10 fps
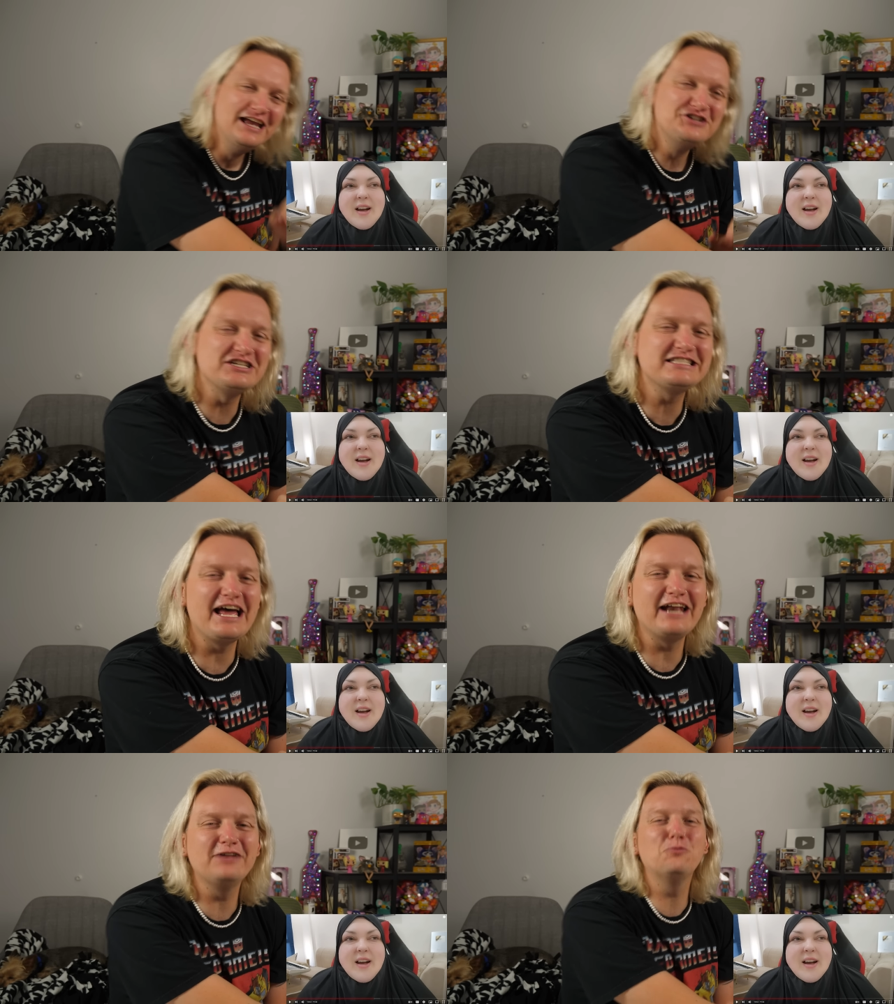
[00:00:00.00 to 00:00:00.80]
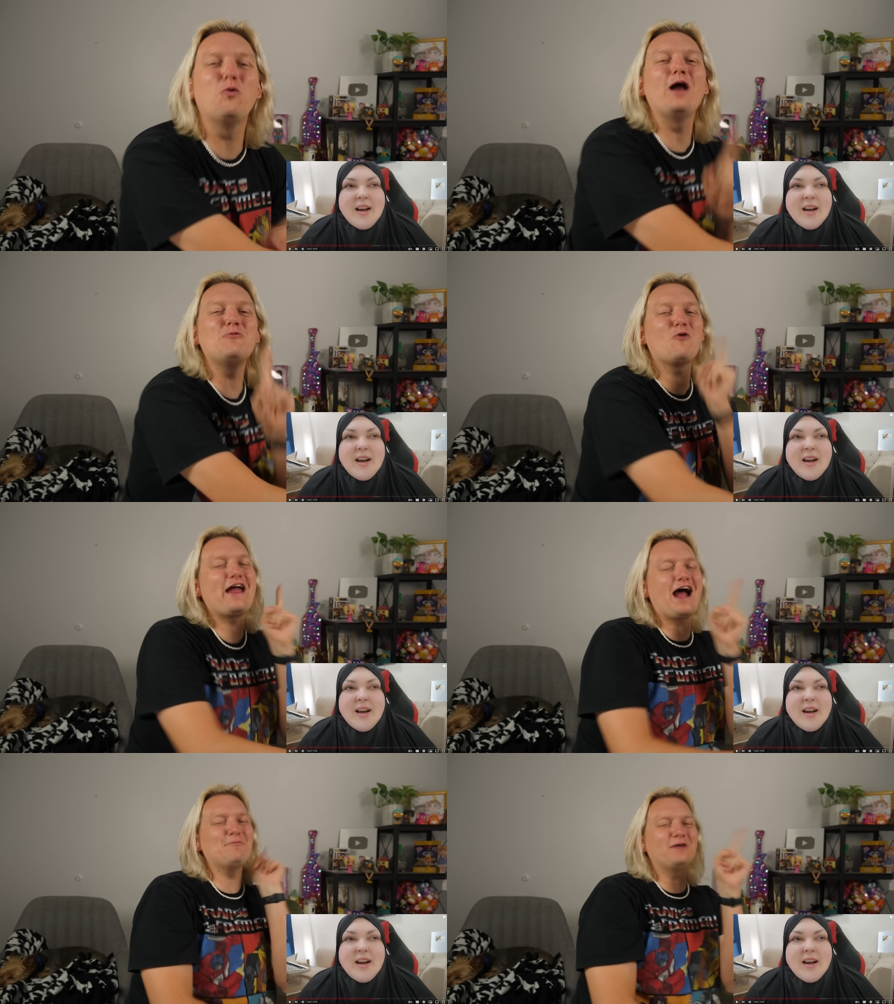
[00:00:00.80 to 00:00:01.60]
Speaker 1: She said, one
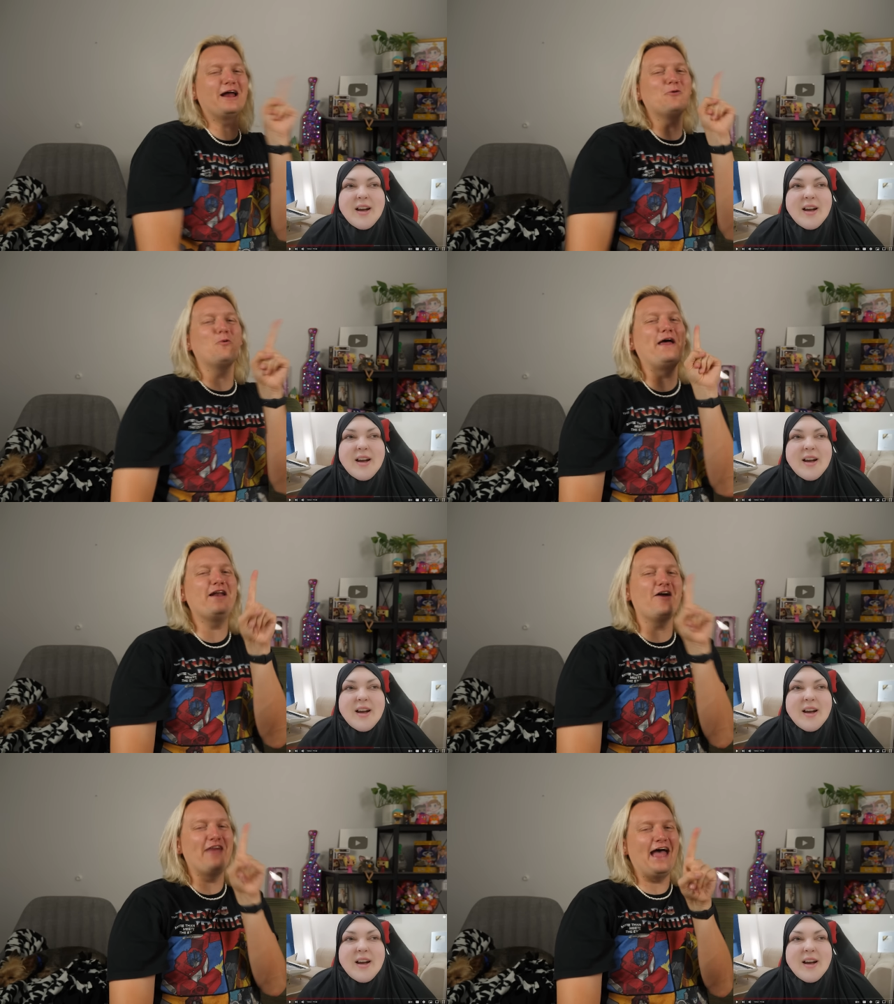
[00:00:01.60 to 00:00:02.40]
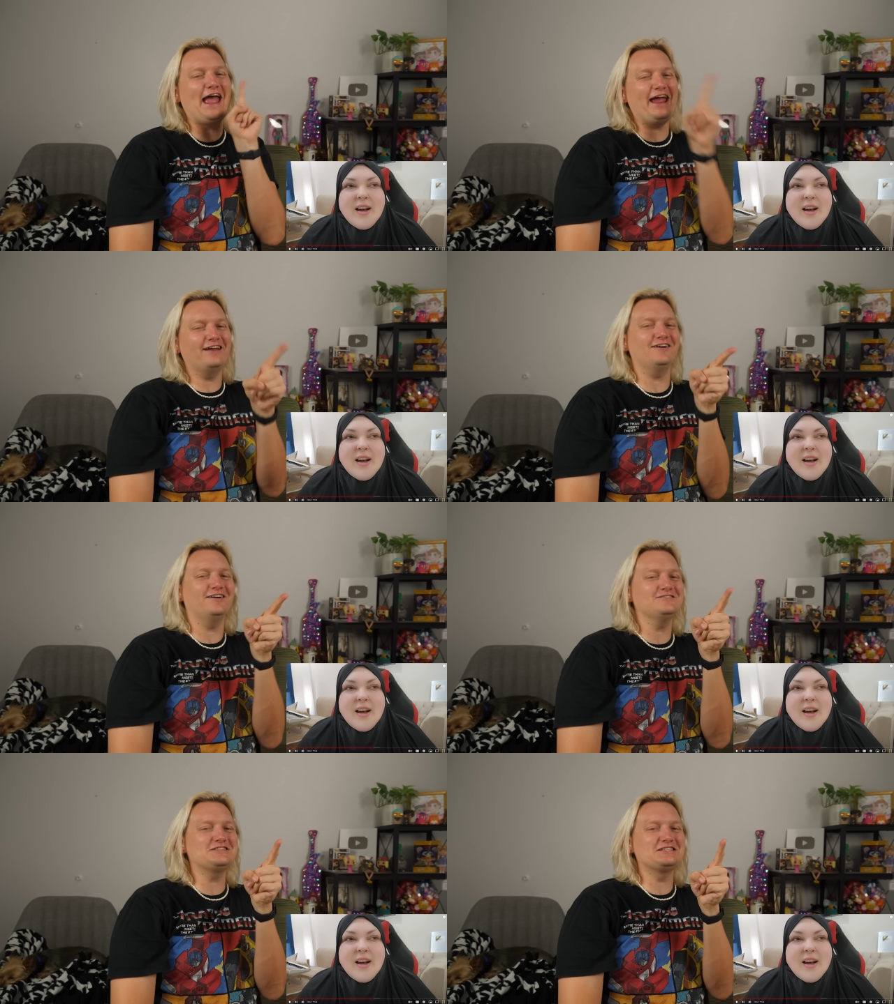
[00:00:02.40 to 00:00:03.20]
way I'm going to win on the
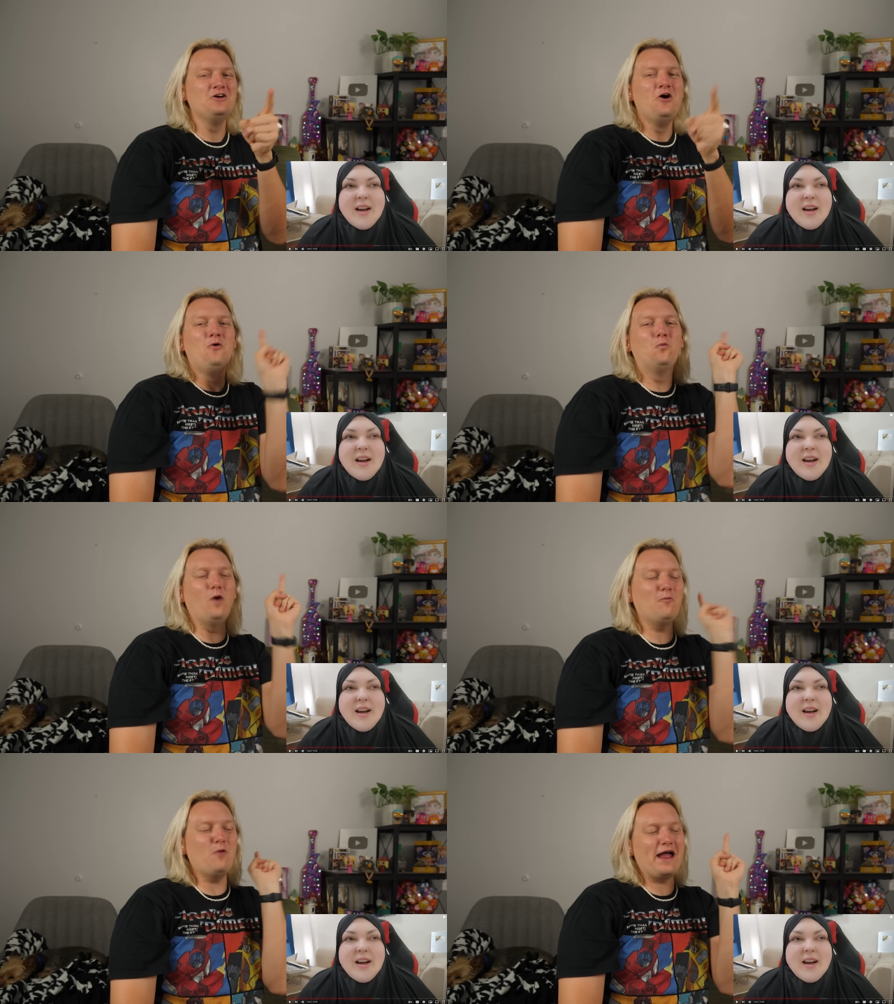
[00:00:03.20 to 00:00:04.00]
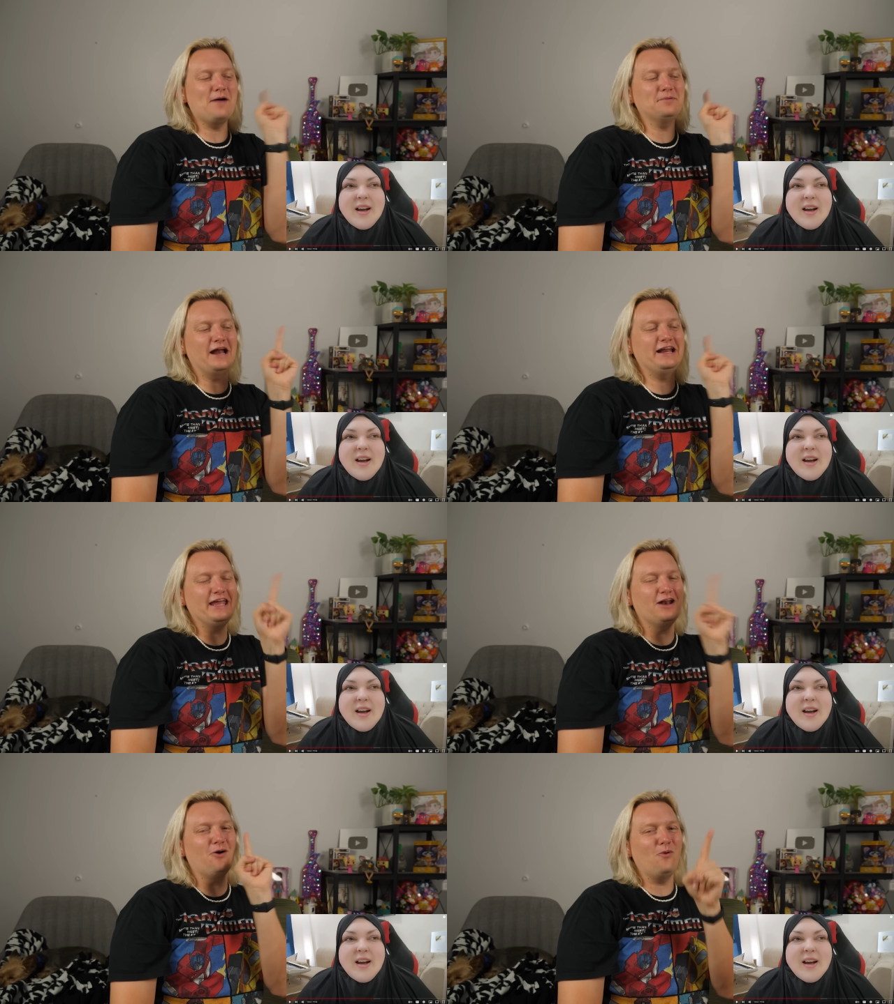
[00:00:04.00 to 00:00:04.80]
haters, one way I'm going to
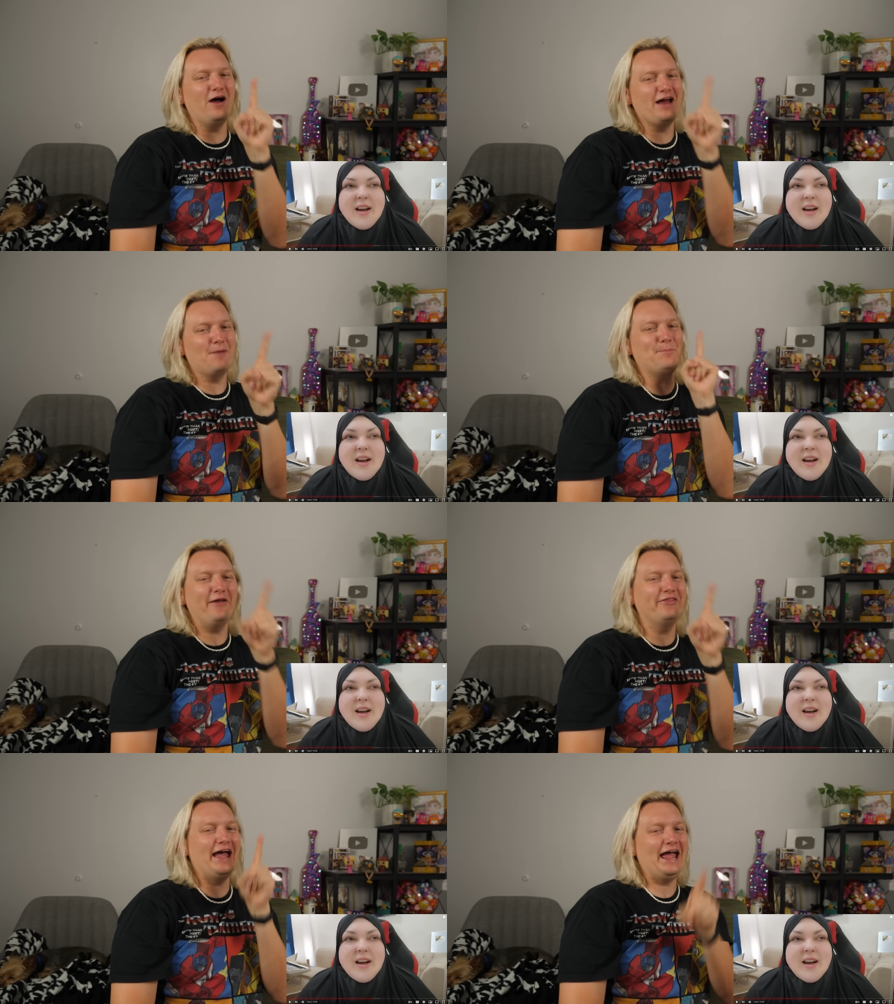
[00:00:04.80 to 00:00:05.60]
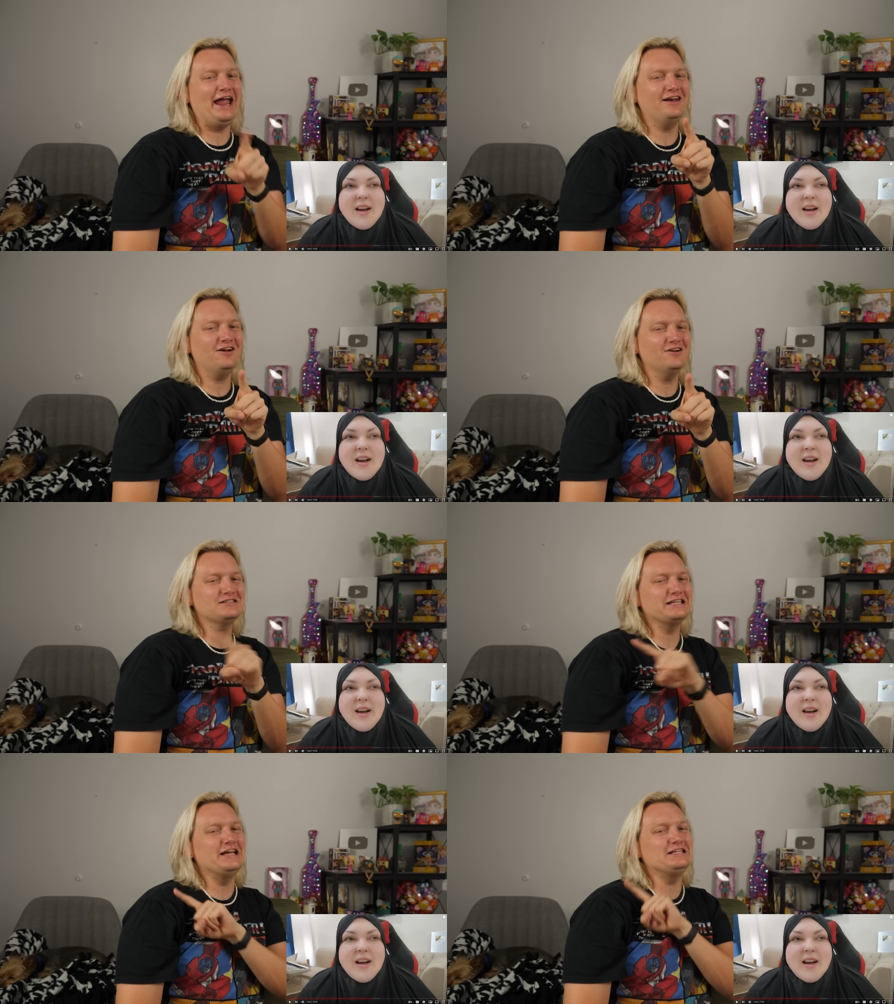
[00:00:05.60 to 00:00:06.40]
get a one-up on the
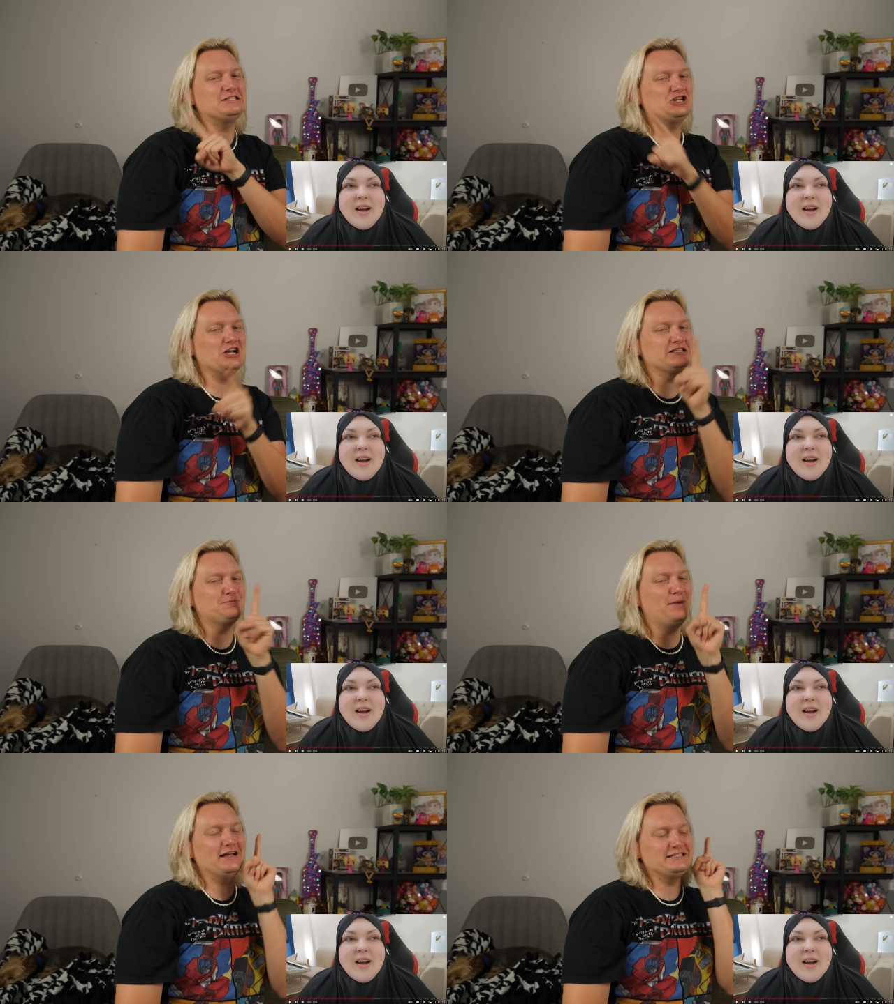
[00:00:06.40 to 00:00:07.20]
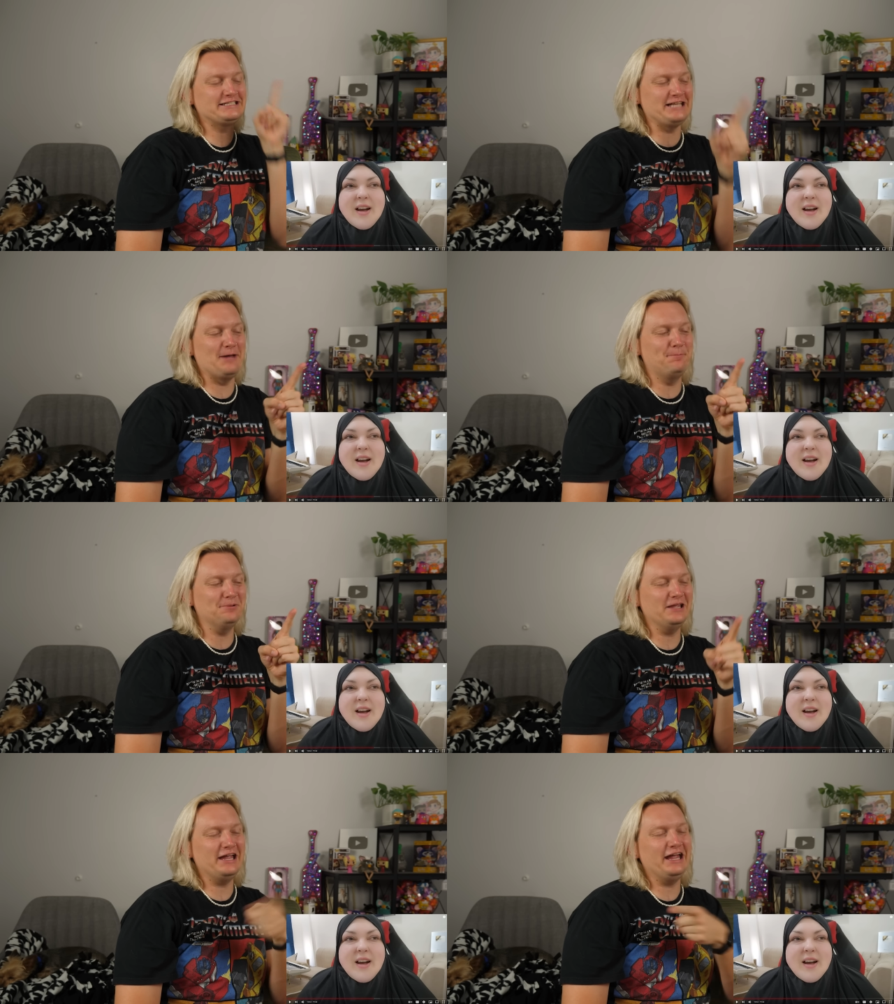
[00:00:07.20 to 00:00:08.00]
haters is just by
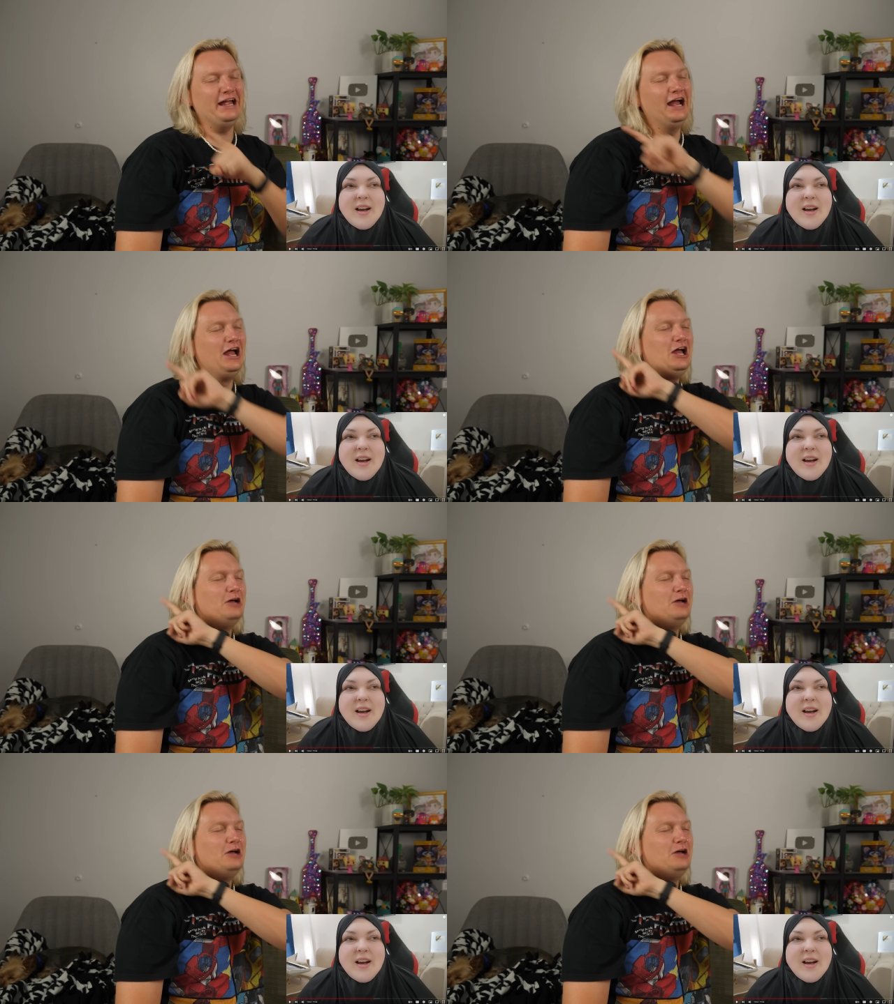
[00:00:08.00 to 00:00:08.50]
simply...